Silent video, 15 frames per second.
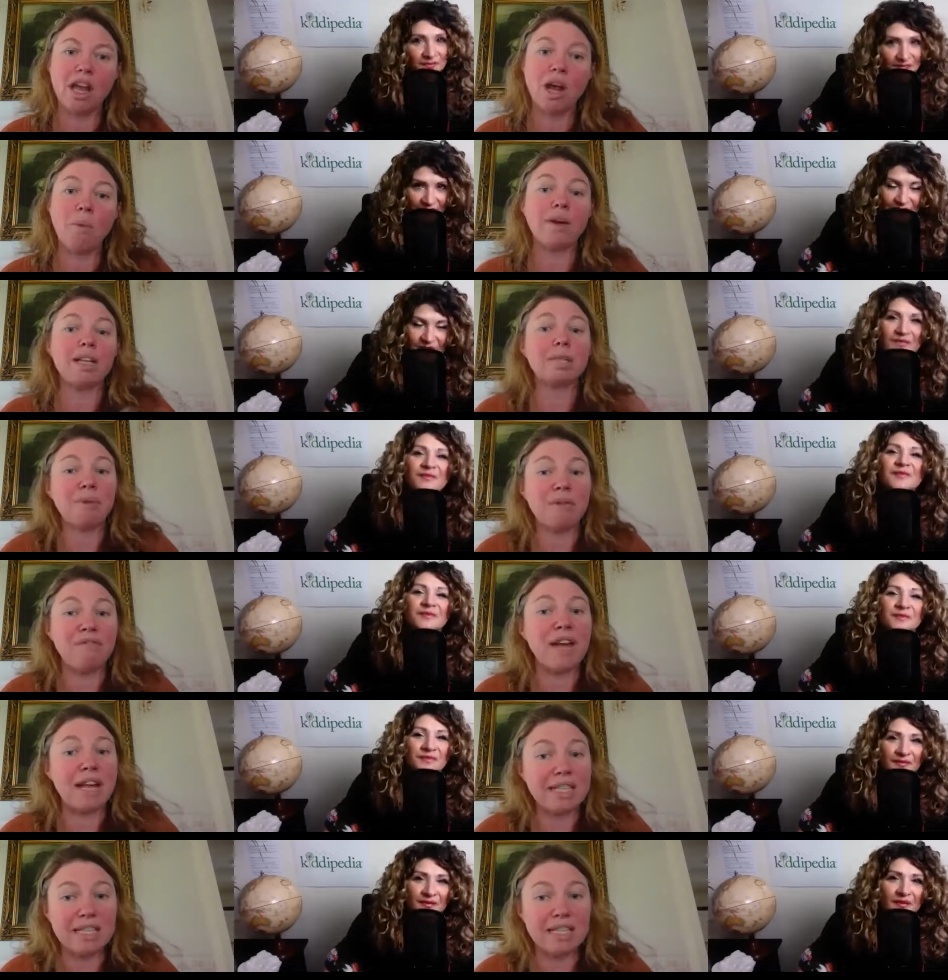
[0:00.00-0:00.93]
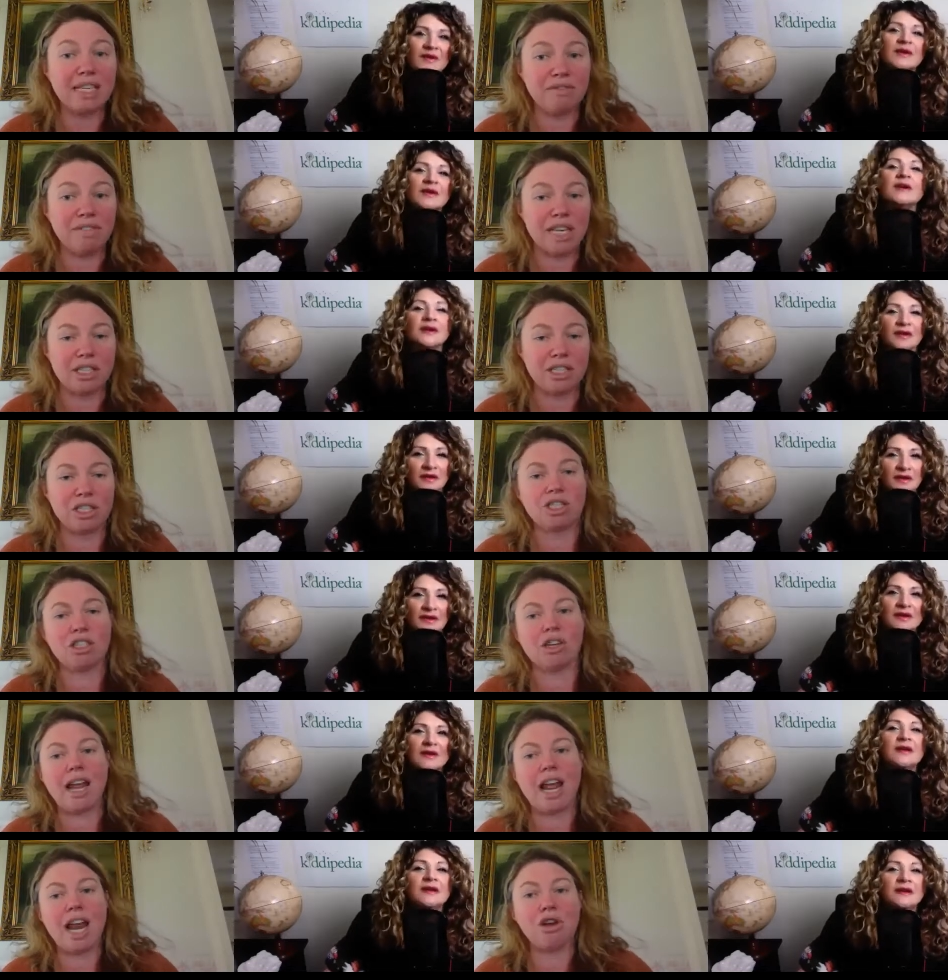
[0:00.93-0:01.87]
Speaker 1: where it's preventative
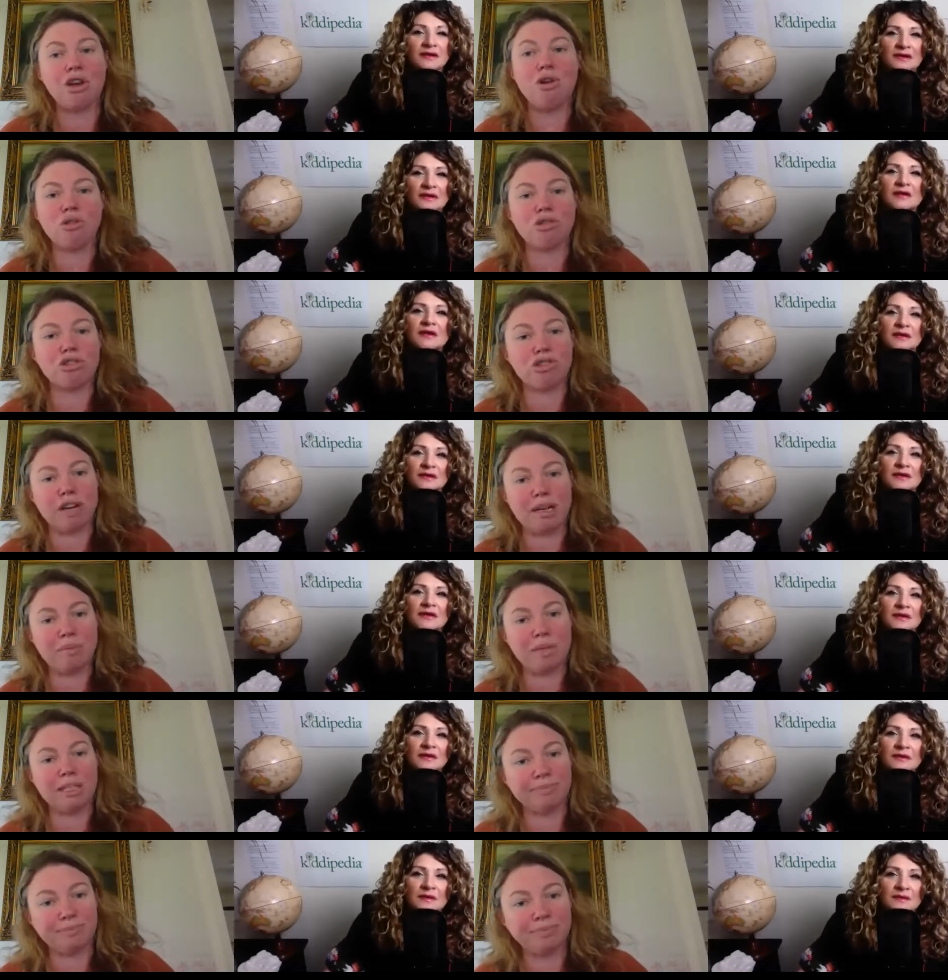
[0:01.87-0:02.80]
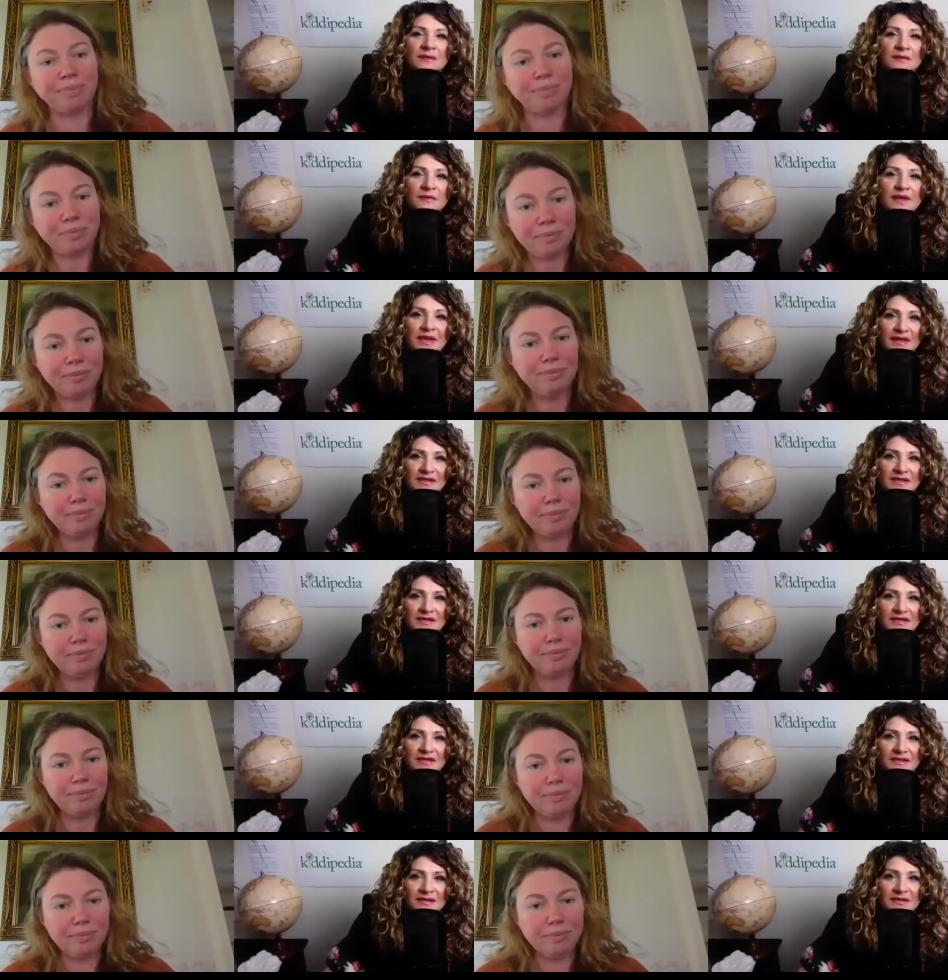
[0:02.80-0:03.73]
dentistry and not treatment.
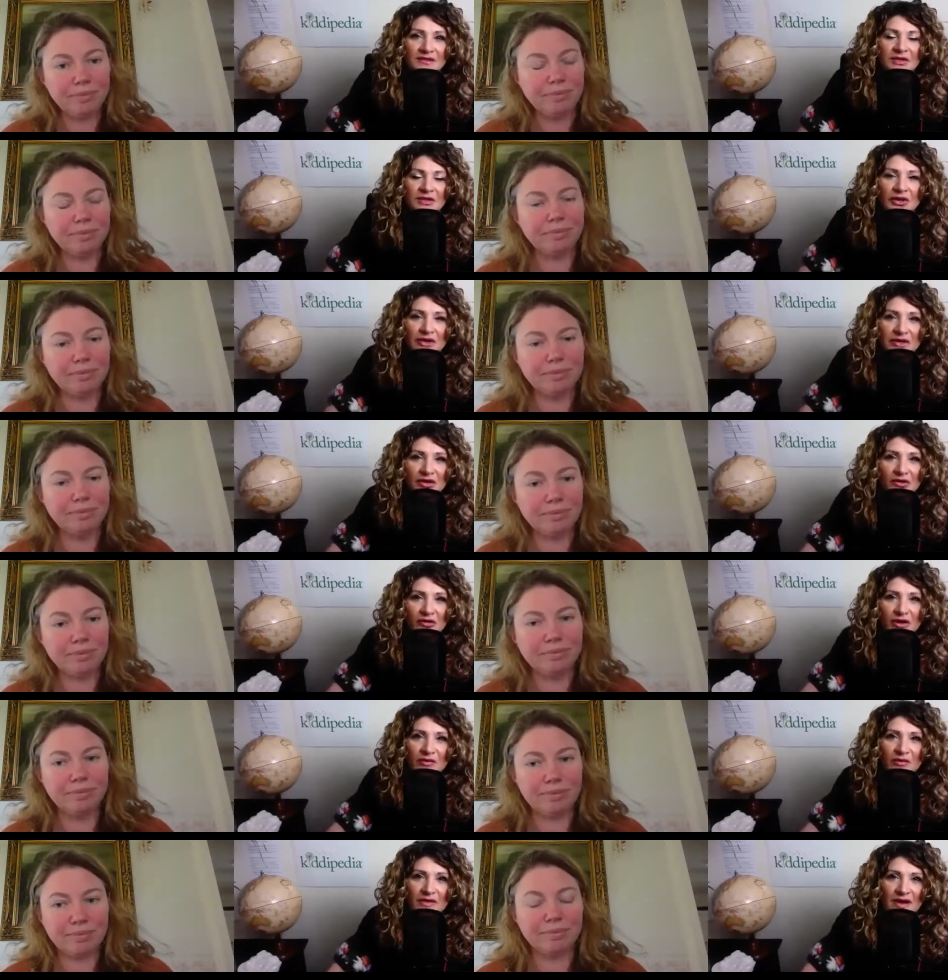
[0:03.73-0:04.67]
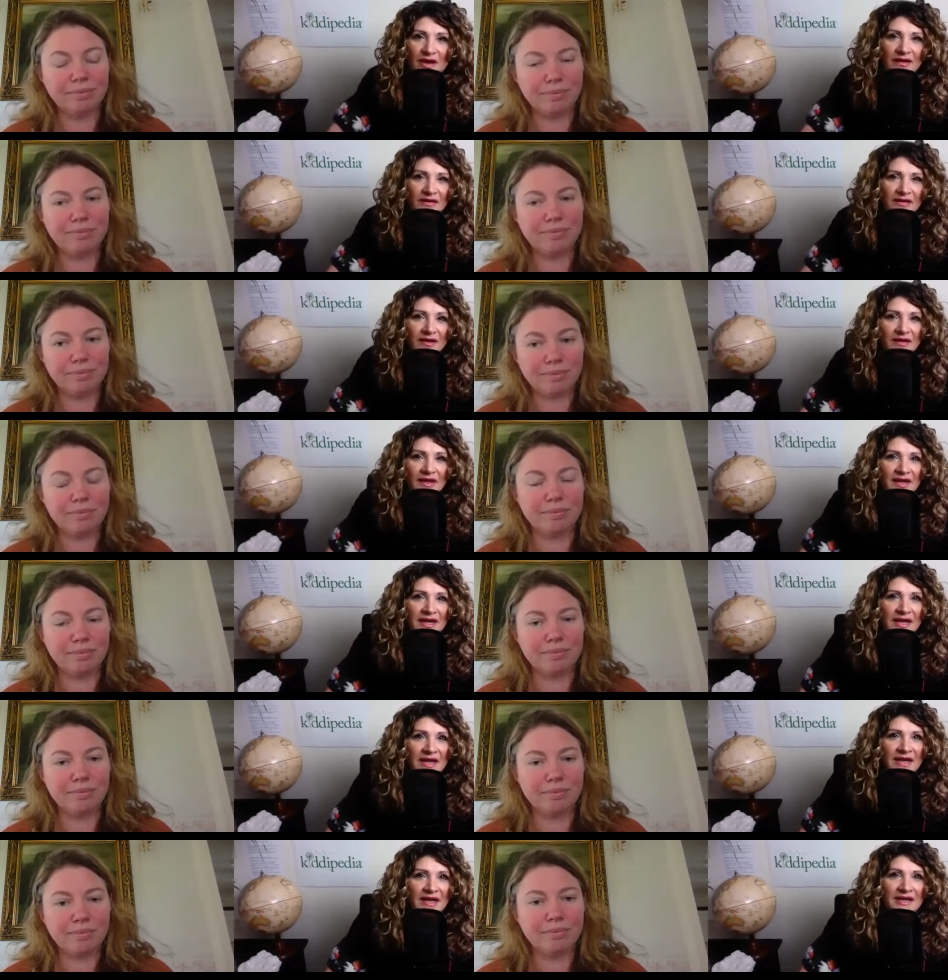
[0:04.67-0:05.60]
Speaker 2: Yes. Totally agree with that.
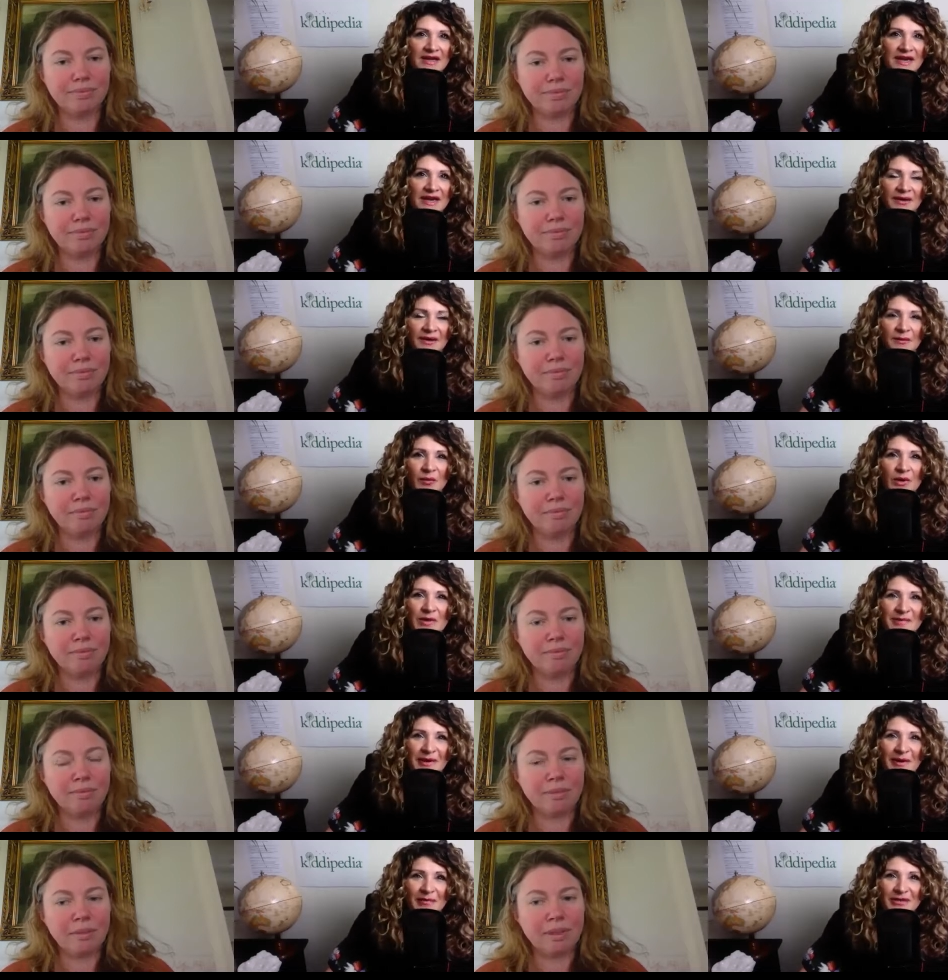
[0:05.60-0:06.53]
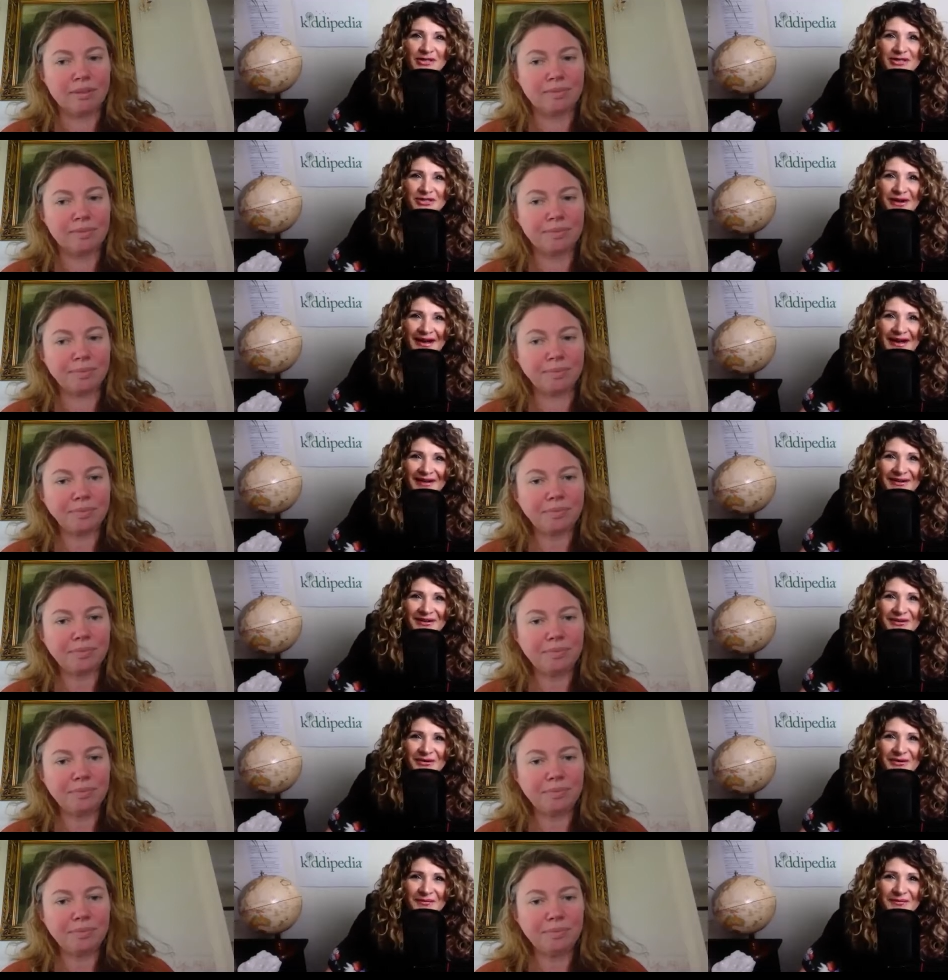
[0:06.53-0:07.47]
Now, we published your
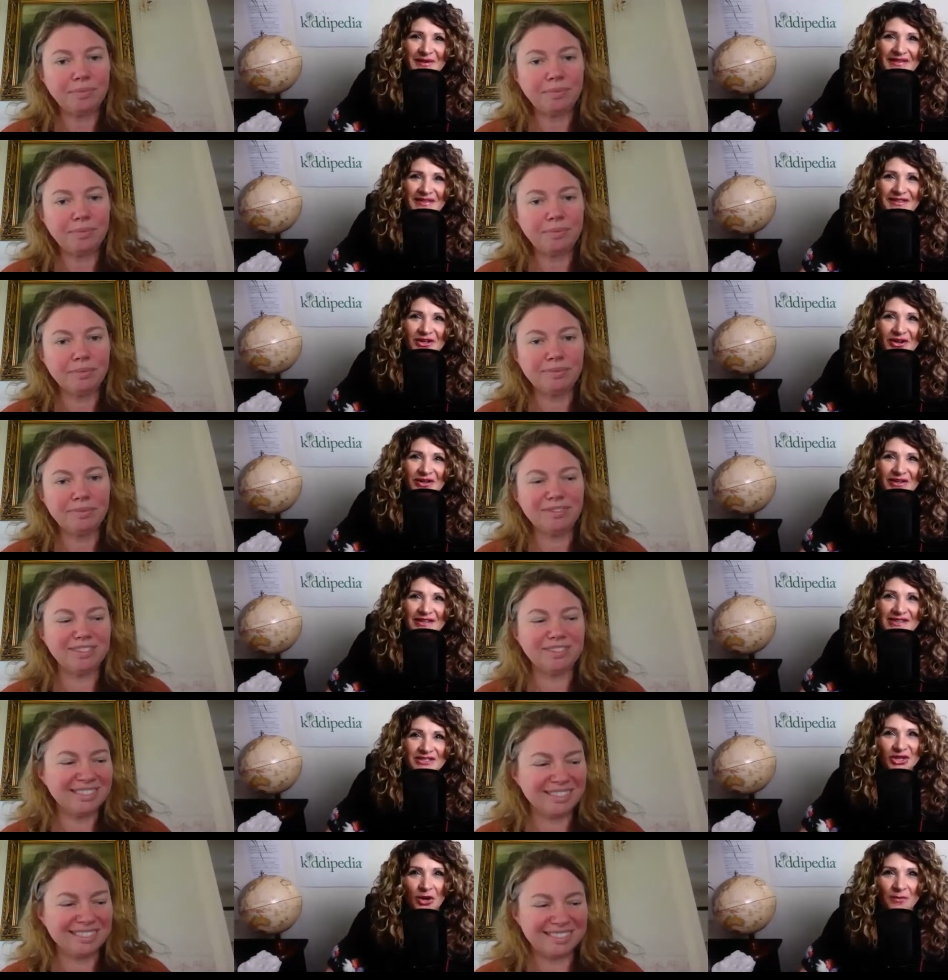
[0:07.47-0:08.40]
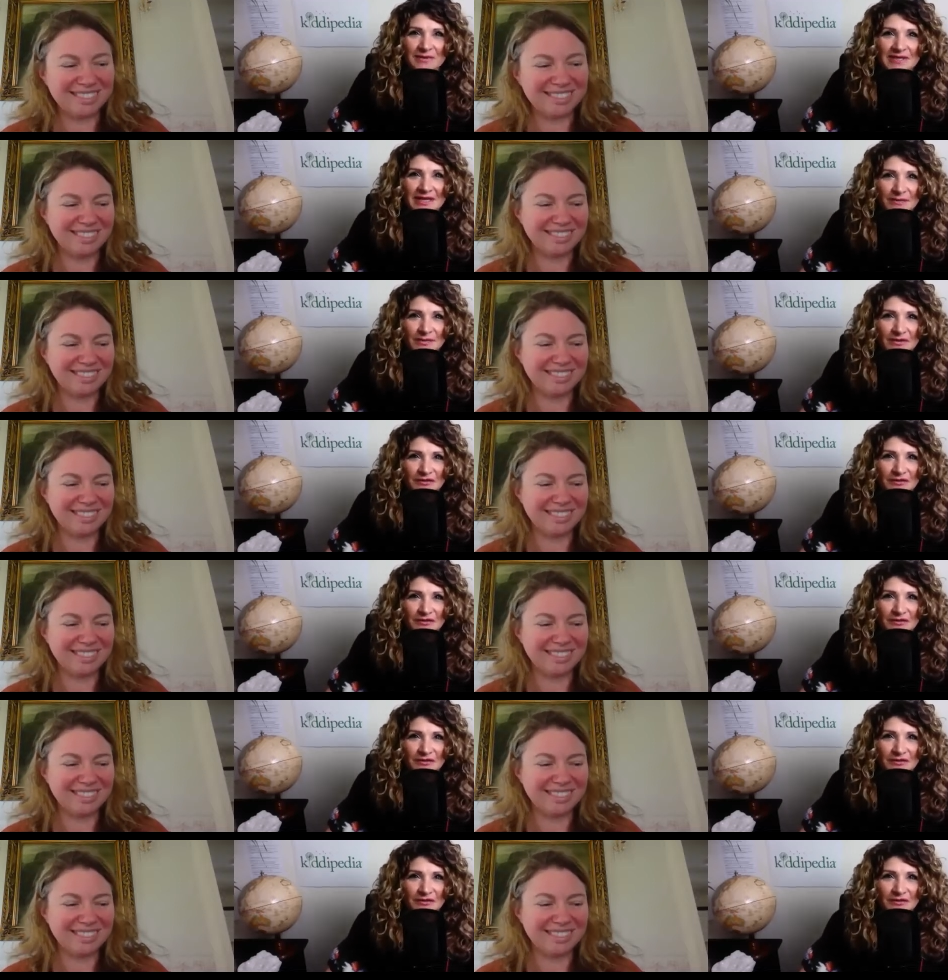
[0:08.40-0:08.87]
article, and the title is Top Tips